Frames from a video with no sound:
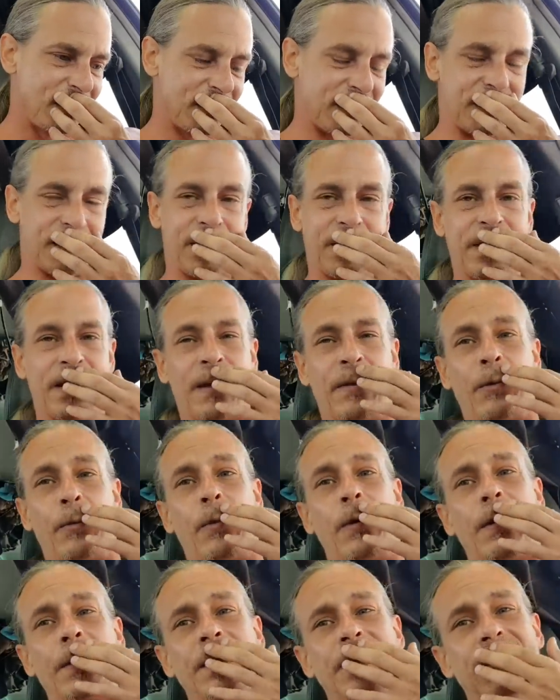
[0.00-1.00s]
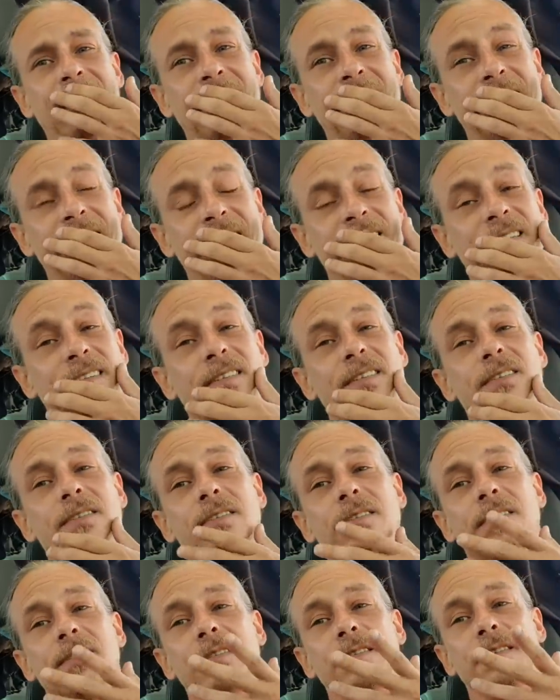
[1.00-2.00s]
so another one is
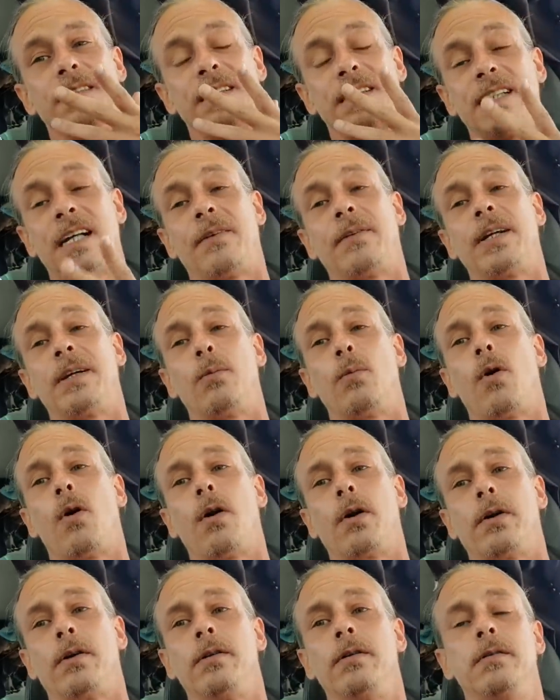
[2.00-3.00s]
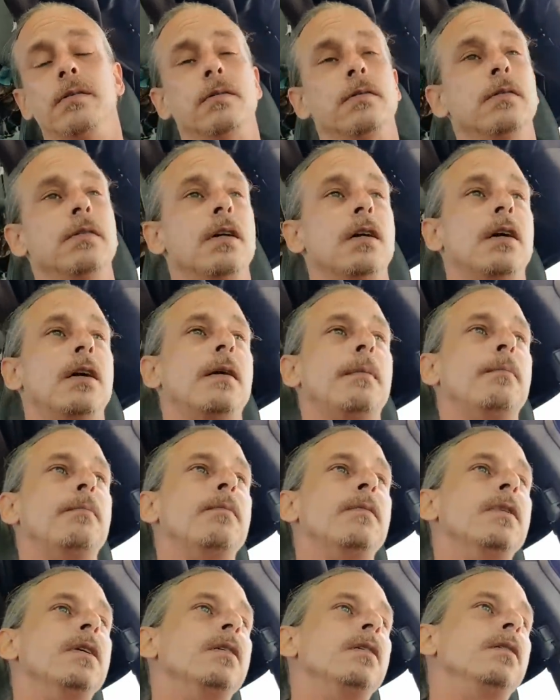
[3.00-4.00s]
selling water. Um,
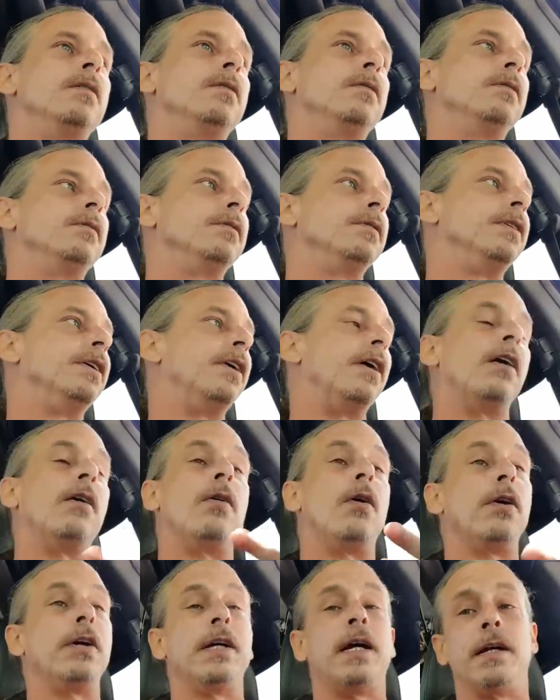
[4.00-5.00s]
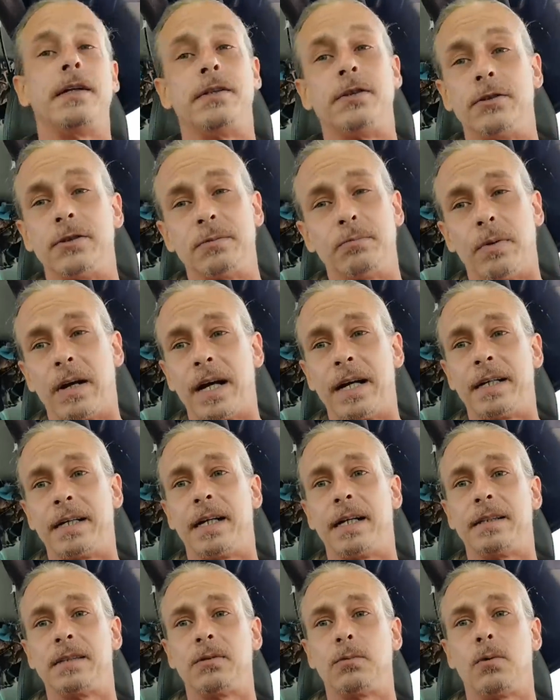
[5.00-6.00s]
you know, all you gotta do is buy a
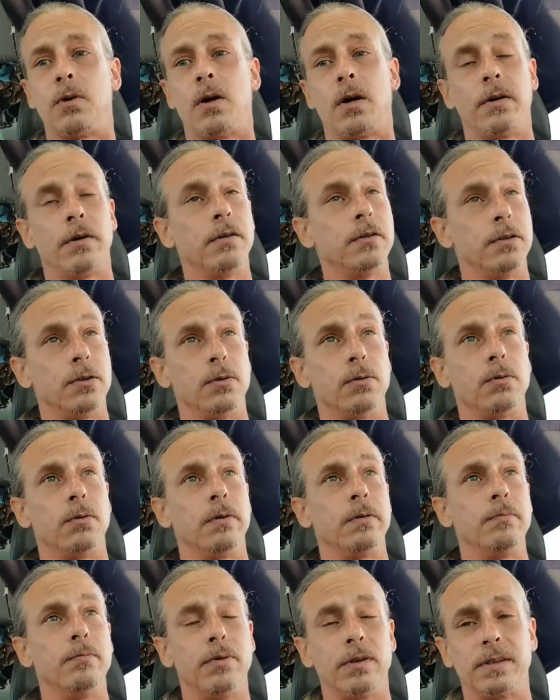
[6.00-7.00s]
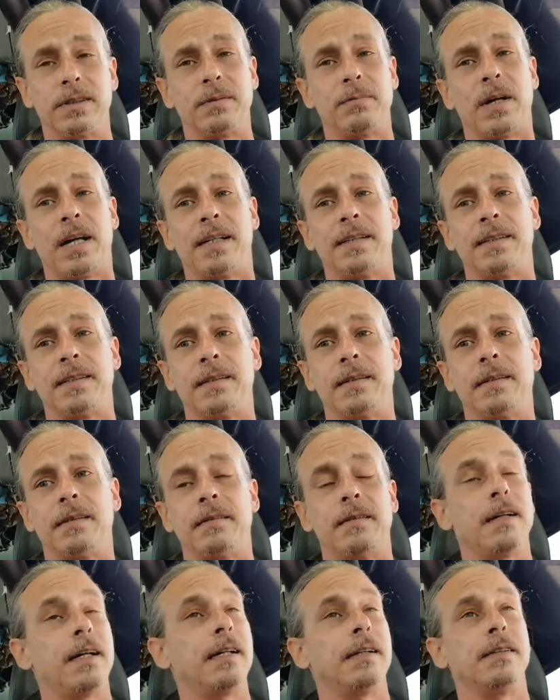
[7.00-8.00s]
case of water, cooler, put some ice in it,
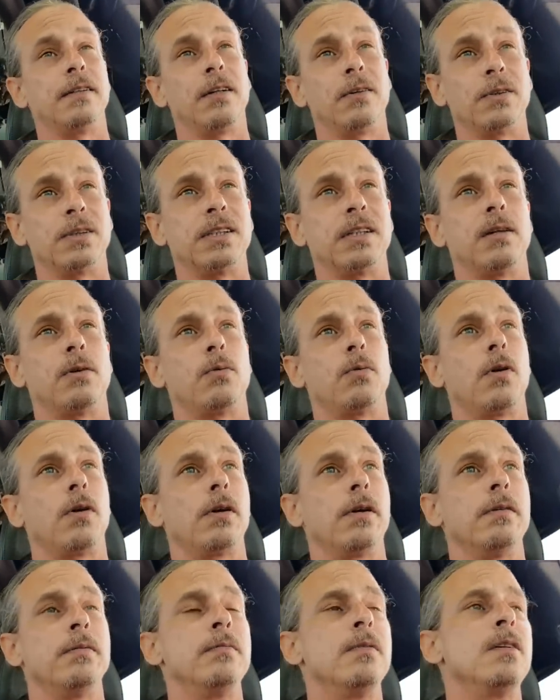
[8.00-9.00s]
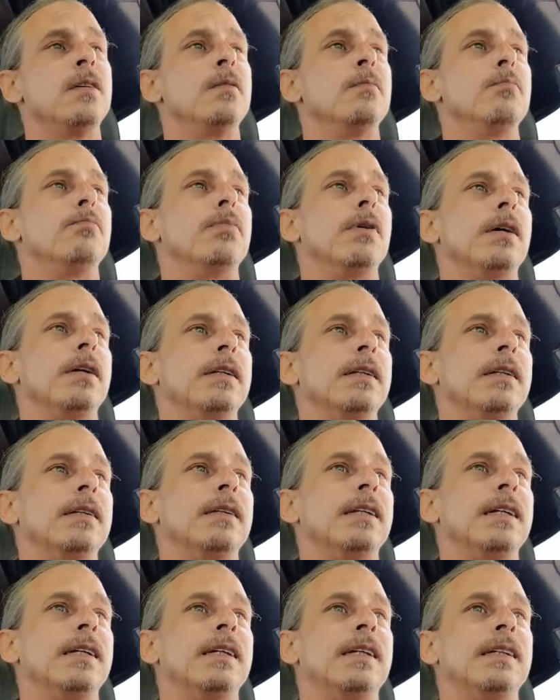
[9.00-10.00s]
and go sell water. But the
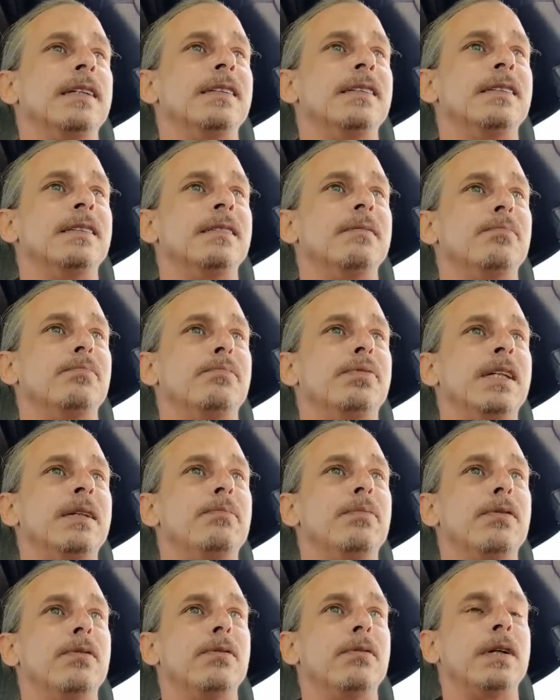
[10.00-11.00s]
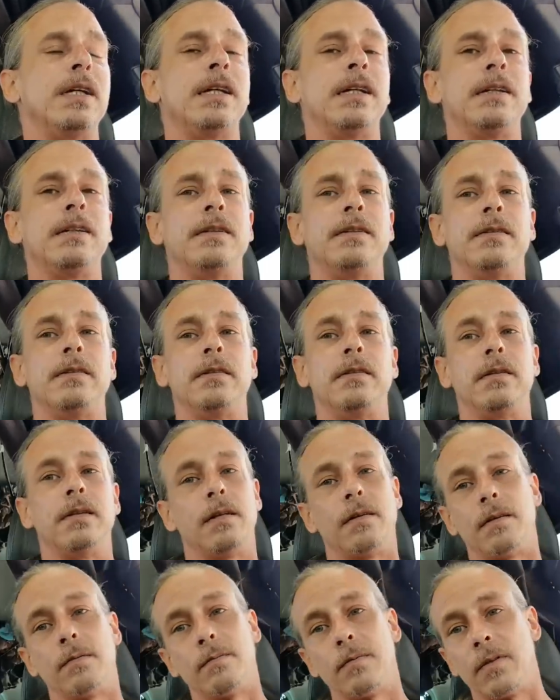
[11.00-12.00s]
thing is, people in
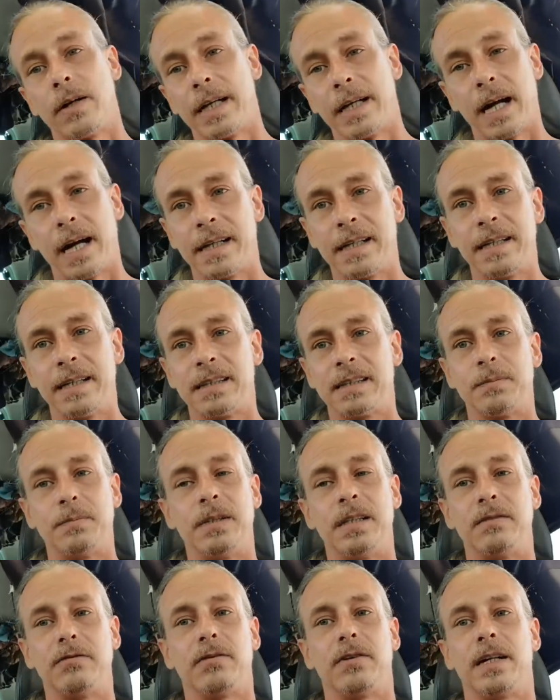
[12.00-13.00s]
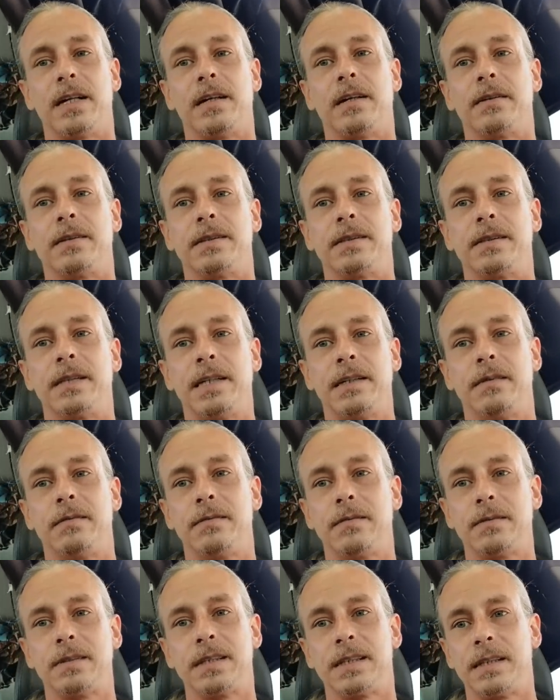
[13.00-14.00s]
uh, like I can't speak for any other
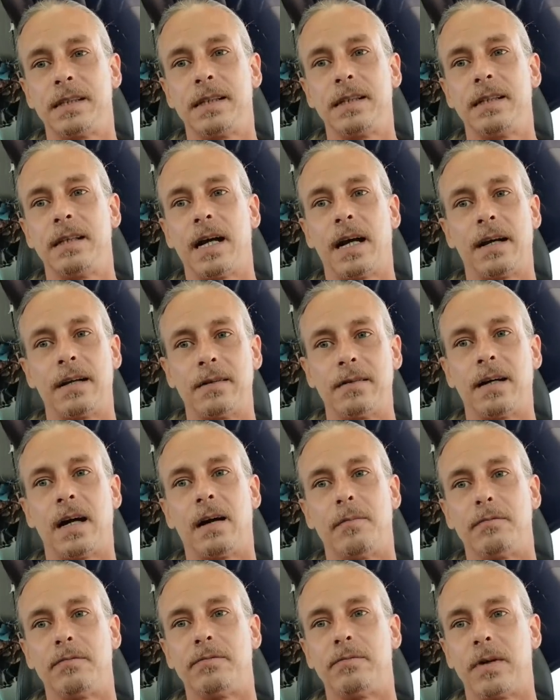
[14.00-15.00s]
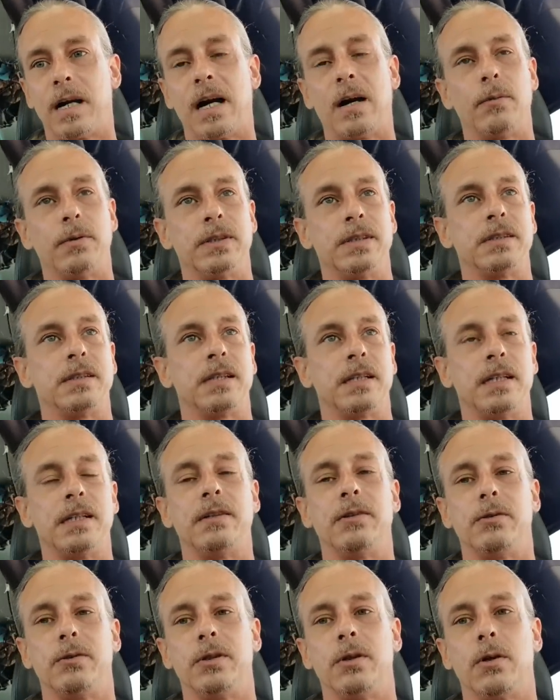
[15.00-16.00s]
city. I, I'm I was in
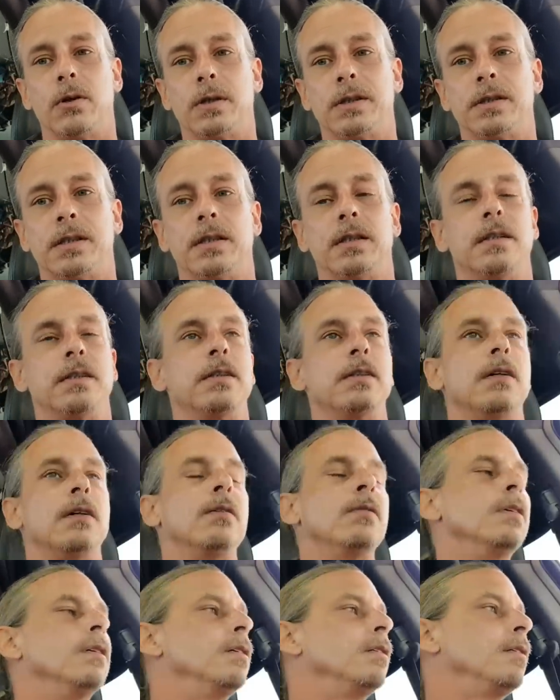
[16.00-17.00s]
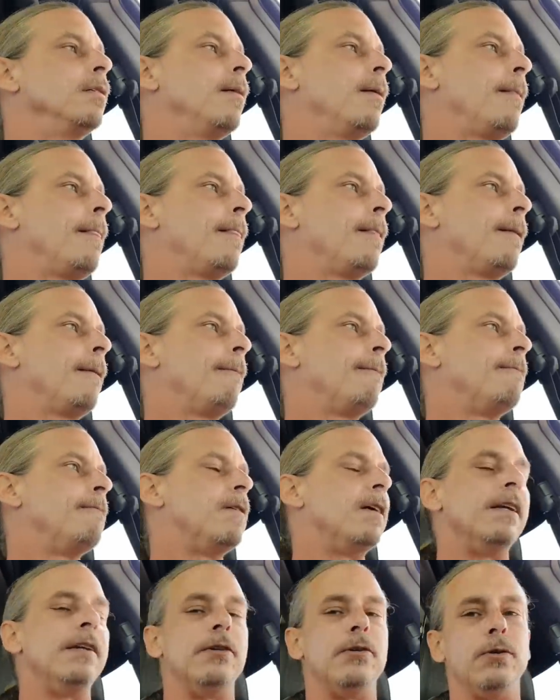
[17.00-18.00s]
New York City, so
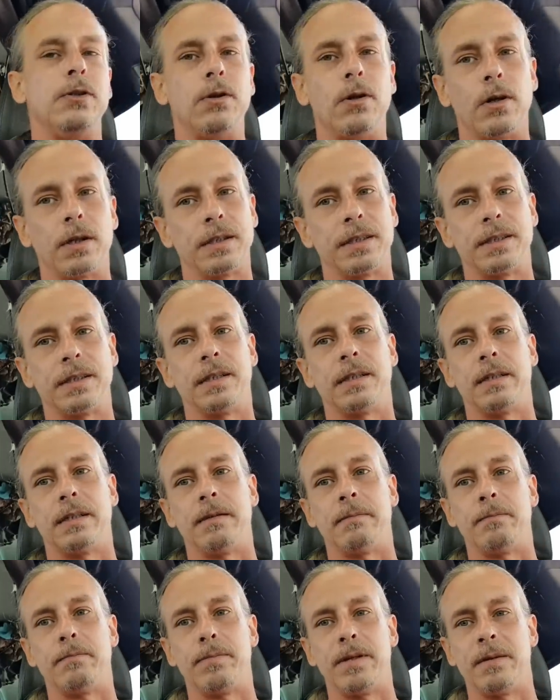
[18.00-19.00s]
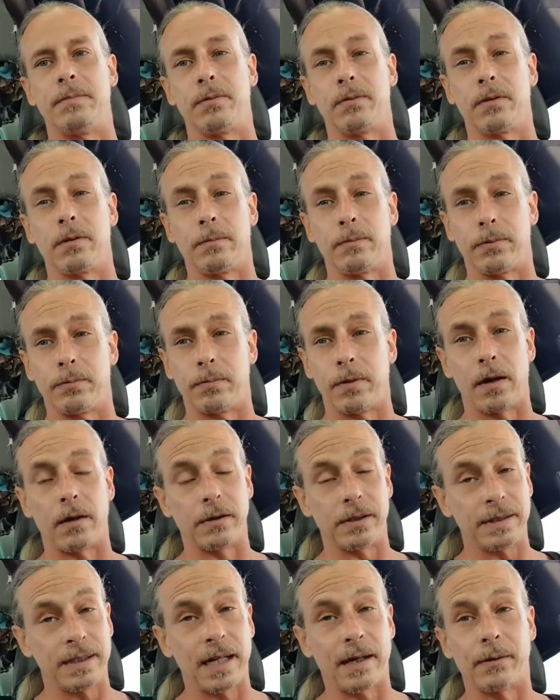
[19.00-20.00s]
in New York City, people are are
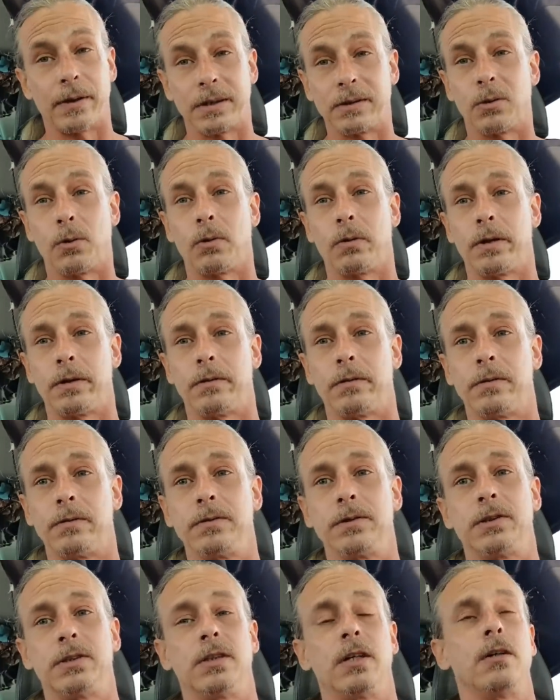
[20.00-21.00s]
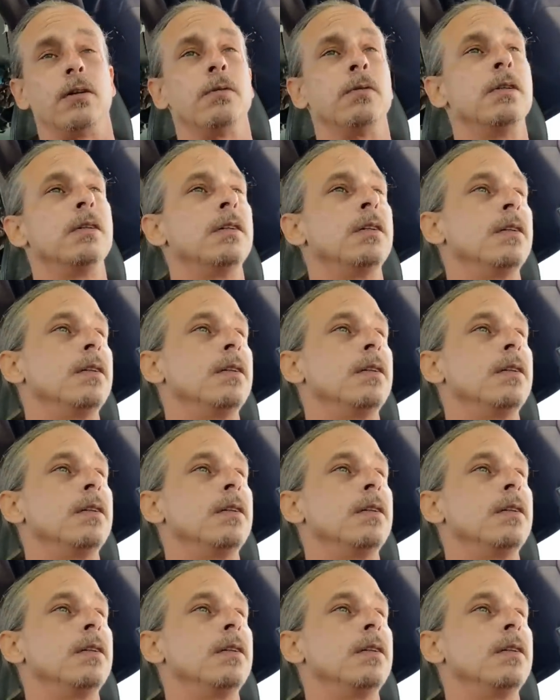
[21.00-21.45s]
territorial. So